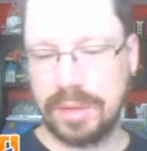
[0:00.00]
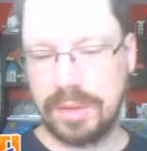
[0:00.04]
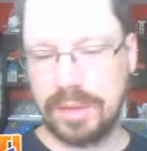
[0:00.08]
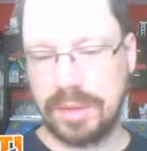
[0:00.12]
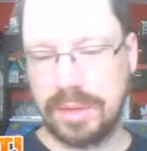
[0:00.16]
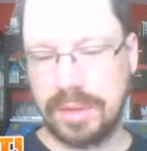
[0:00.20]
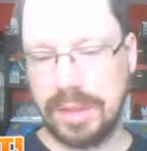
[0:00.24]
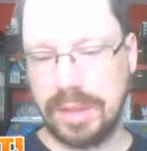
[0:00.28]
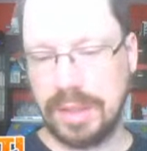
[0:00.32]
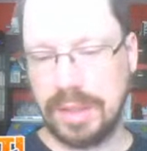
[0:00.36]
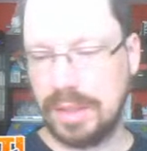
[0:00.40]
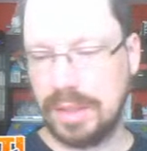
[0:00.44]

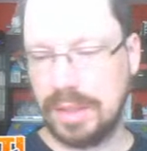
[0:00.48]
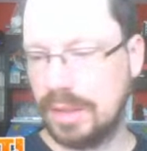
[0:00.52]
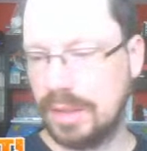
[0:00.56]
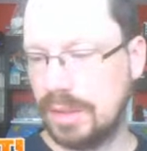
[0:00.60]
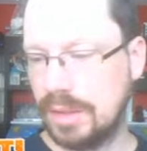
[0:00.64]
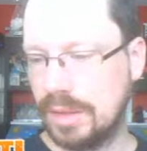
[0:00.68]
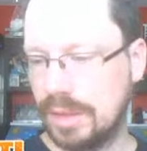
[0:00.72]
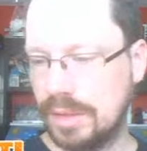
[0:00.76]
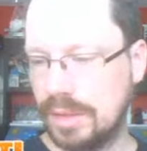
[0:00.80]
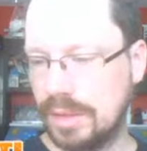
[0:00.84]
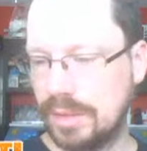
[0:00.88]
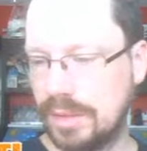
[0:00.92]
And
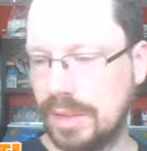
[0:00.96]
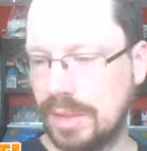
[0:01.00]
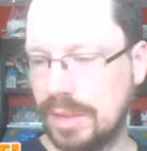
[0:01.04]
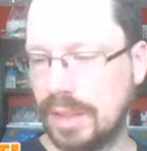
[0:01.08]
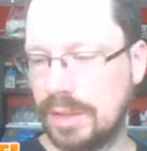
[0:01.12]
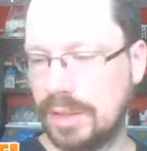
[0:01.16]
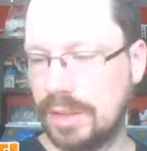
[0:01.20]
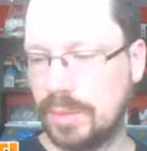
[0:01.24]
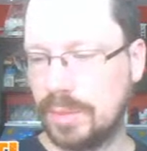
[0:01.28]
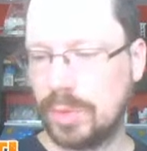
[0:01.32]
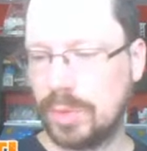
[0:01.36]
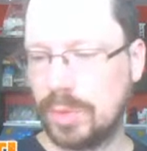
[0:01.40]
yeah, the
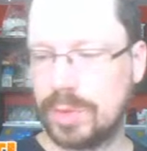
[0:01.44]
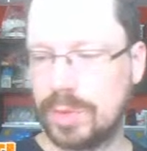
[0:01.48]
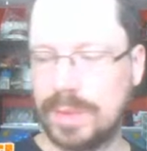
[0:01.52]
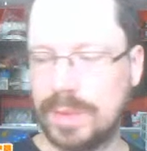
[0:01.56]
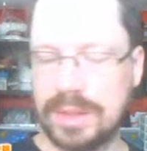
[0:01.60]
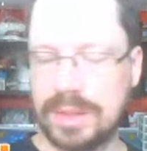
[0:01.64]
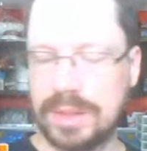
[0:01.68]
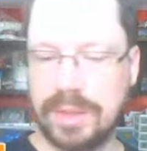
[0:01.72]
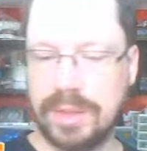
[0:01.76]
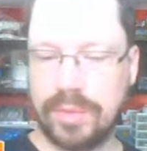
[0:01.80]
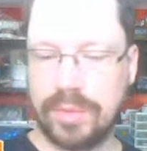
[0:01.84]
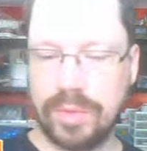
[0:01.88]
perspective
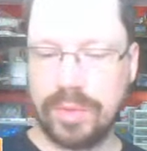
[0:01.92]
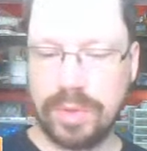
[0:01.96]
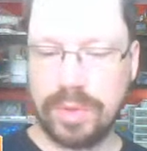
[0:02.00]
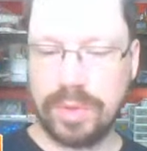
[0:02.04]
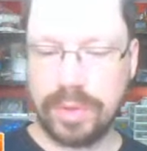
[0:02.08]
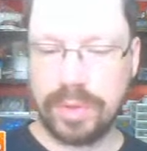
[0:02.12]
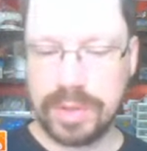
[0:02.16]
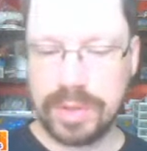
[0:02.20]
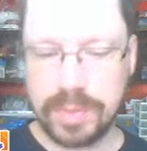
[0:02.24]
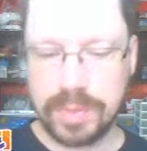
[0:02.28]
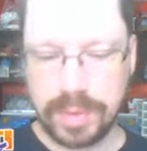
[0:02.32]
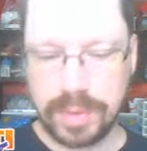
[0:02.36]
ruler is
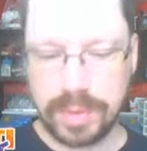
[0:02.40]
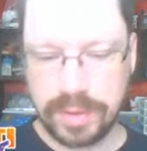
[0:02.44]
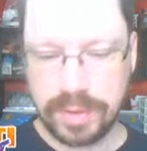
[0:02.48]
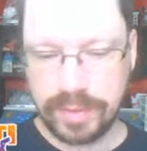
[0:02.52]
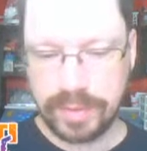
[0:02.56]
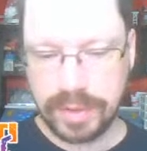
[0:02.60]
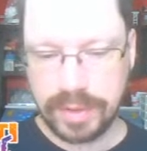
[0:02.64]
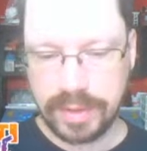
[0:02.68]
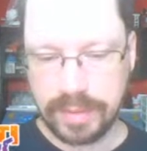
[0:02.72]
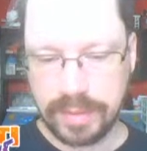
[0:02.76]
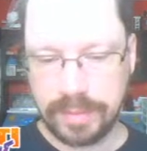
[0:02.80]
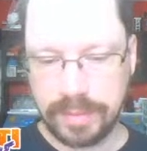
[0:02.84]
one of
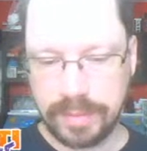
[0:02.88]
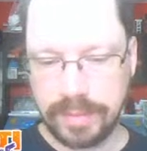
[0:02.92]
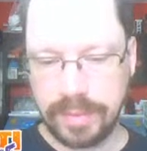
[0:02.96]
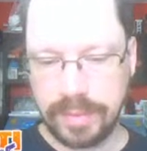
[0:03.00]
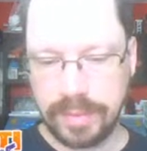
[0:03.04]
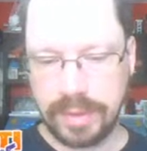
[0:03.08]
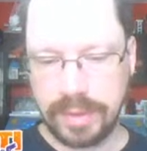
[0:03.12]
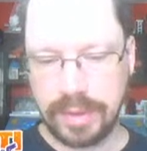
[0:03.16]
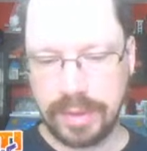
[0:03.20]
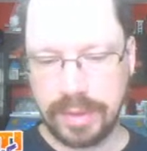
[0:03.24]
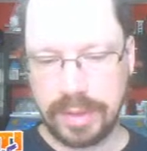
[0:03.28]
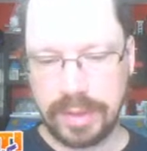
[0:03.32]
them.
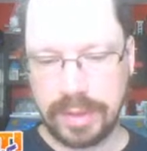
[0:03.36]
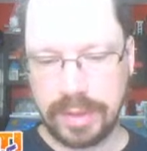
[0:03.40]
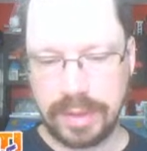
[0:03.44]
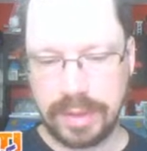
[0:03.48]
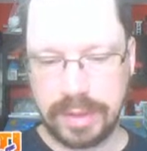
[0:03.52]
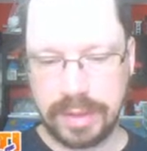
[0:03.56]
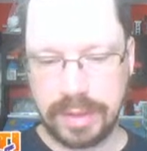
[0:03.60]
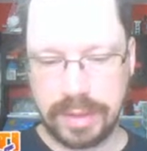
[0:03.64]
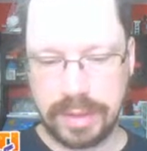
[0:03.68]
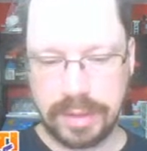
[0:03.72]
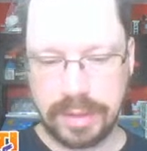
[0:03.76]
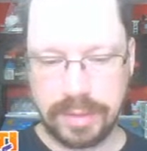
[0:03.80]

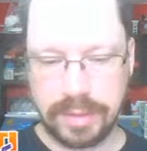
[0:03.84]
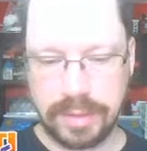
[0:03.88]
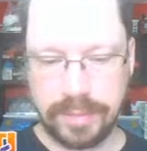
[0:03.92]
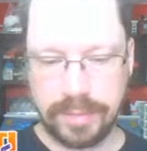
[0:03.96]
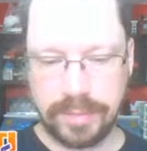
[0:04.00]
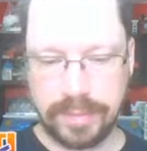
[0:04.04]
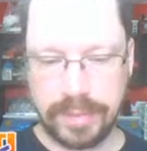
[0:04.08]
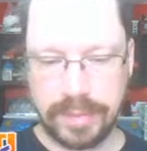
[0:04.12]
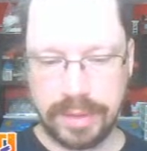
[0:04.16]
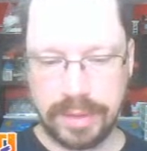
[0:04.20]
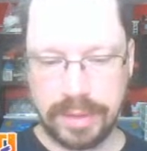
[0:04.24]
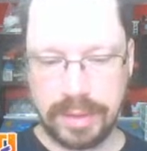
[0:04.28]

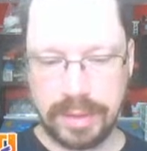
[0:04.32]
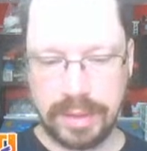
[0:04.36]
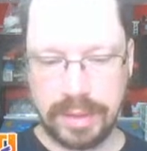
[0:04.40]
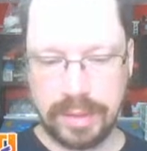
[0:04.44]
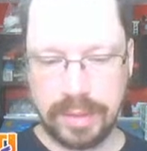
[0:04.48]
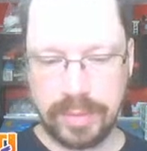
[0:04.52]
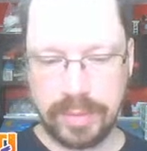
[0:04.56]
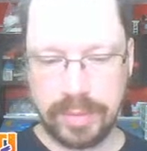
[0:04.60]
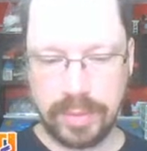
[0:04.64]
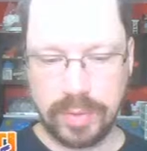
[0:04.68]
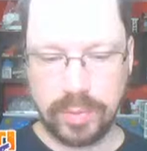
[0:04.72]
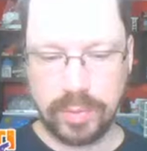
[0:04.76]

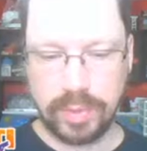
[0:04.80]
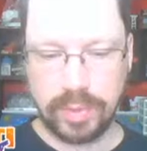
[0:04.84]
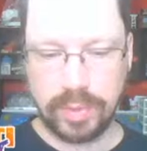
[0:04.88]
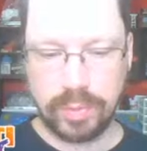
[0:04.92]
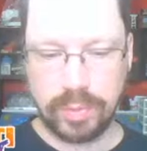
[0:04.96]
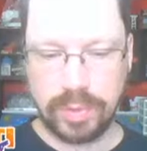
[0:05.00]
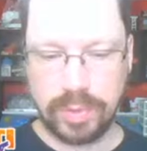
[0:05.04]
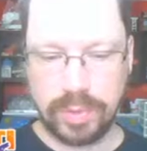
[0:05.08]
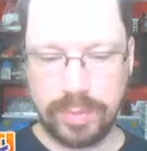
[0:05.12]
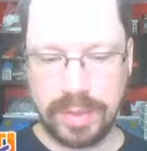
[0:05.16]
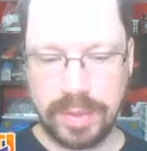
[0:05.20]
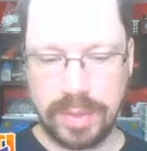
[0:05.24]
But what would
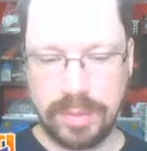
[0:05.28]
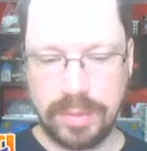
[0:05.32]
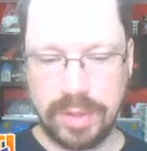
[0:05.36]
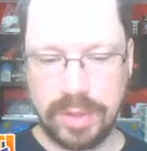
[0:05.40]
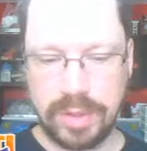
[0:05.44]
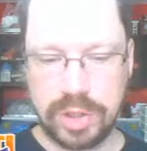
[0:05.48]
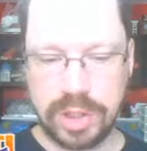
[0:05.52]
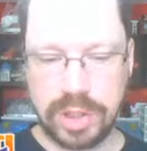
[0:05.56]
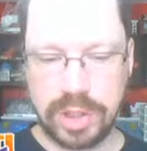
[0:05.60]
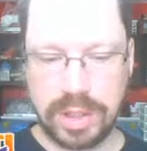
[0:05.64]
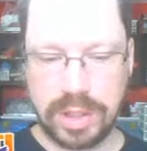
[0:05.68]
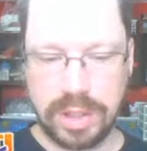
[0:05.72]
maybe
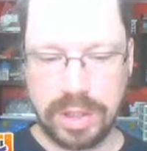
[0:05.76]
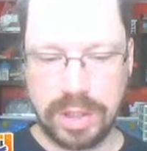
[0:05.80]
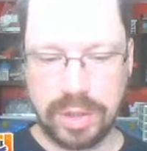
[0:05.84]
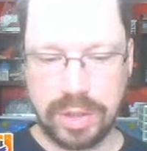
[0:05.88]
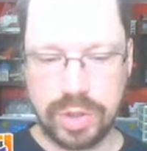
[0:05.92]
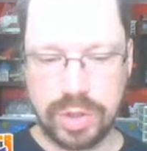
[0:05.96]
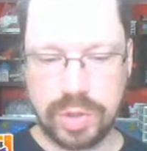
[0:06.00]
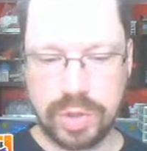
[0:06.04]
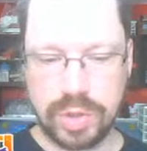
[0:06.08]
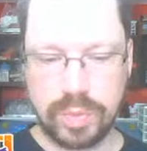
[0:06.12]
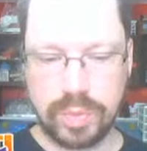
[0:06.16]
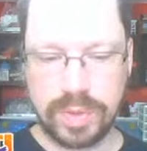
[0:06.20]
change
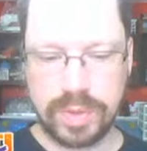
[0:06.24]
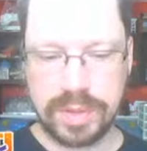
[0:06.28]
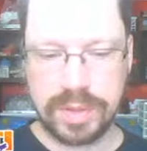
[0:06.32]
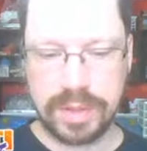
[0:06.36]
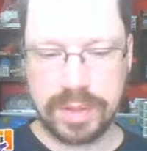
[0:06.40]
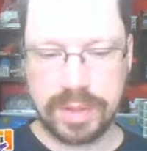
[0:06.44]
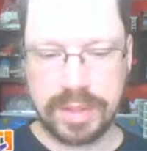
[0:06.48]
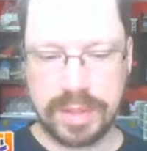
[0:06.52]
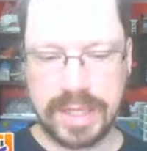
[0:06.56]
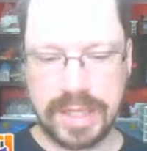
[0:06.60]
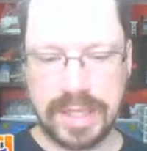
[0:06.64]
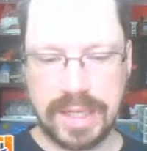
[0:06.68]
was not
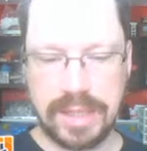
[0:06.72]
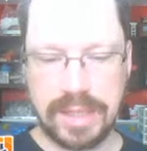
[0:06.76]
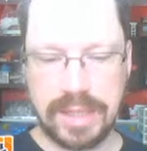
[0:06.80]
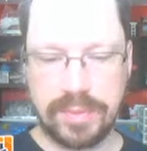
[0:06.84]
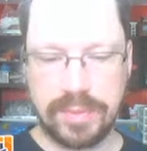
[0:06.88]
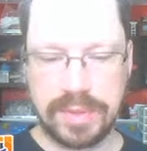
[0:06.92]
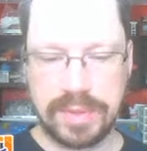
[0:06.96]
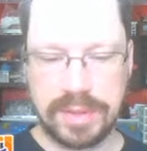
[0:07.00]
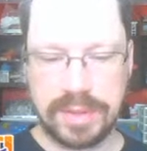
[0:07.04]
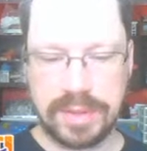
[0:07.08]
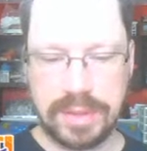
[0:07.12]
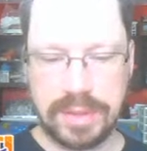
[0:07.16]
that, it was
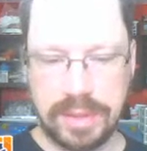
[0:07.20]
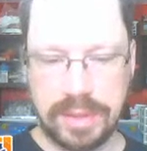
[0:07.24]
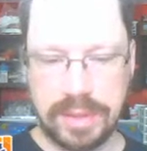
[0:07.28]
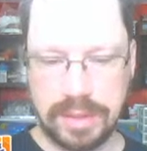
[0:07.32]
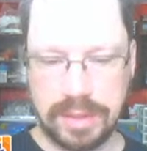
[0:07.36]
the